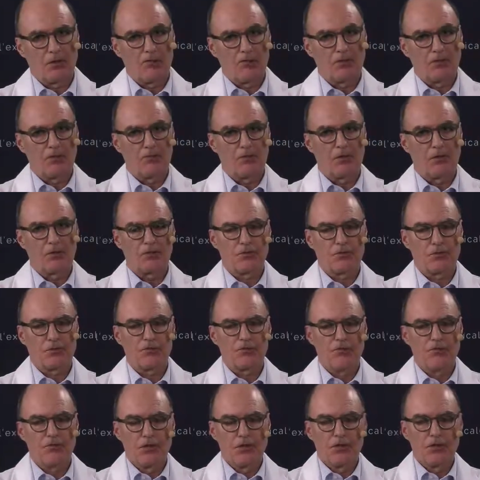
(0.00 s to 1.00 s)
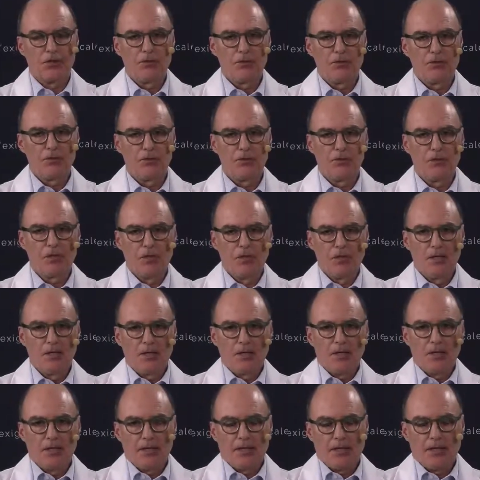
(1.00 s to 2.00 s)
the muscle,
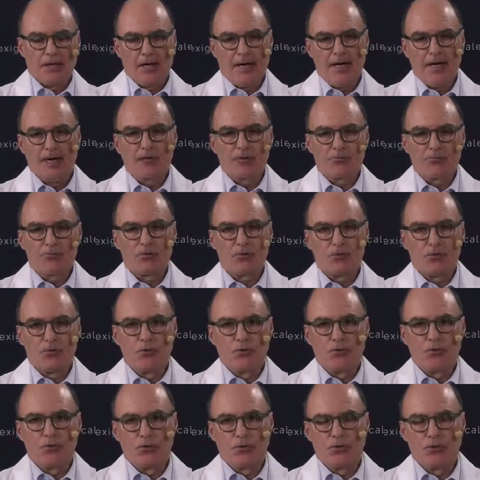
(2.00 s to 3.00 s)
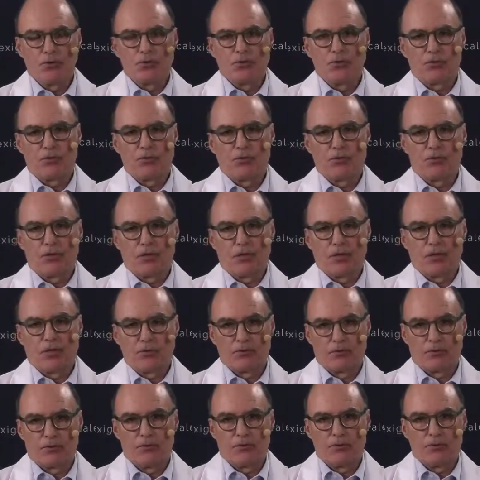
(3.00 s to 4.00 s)
helps to
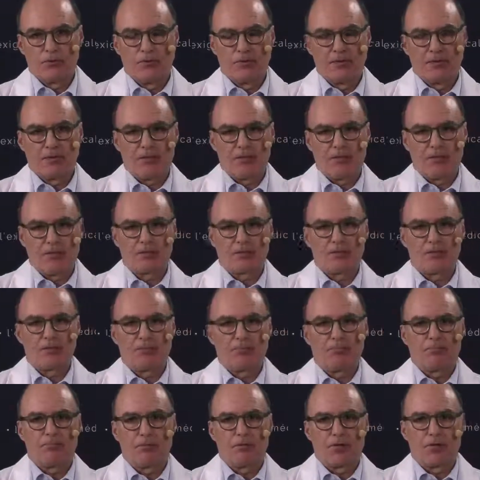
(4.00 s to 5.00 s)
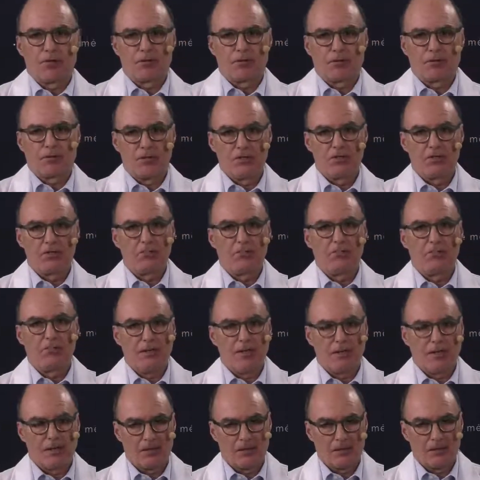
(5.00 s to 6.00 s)
make this product
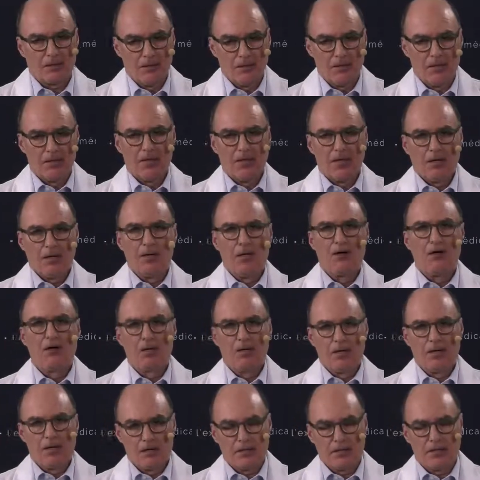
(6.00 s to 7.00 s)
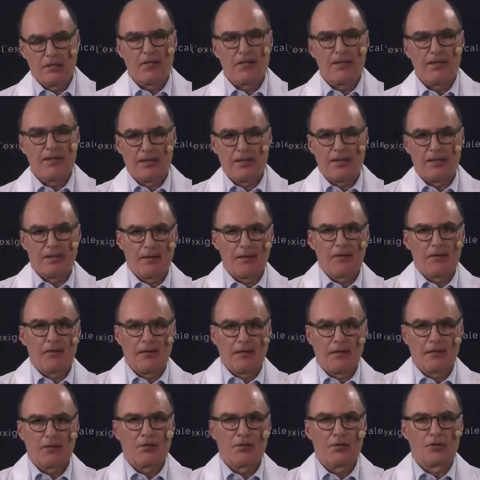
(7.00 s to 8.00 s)
disappear earlier than
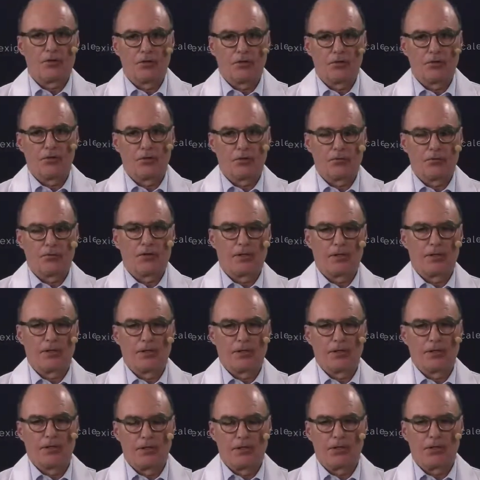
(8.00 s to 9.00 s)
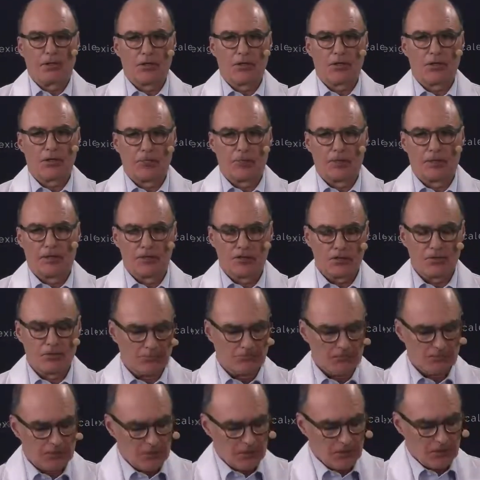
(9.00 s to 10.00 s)
than in another place.
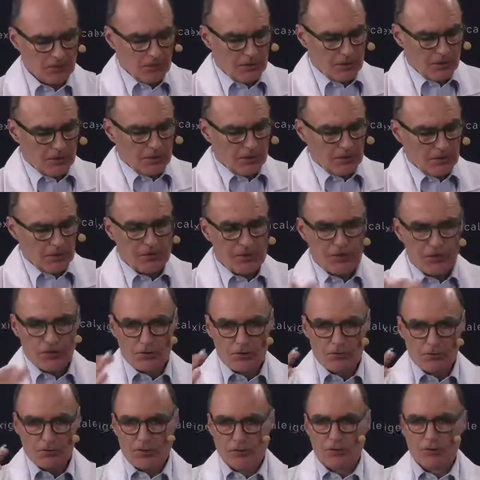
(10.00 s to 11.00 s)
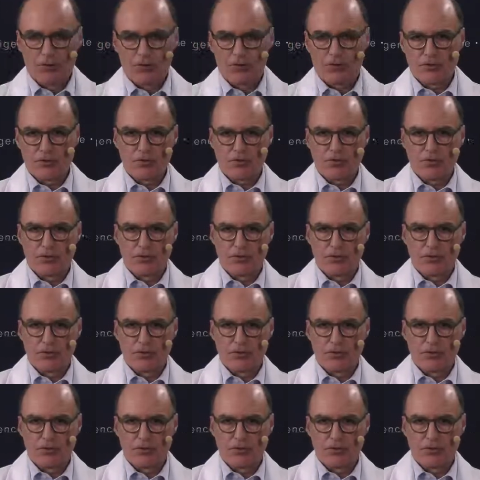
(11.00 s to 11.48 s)
This is the first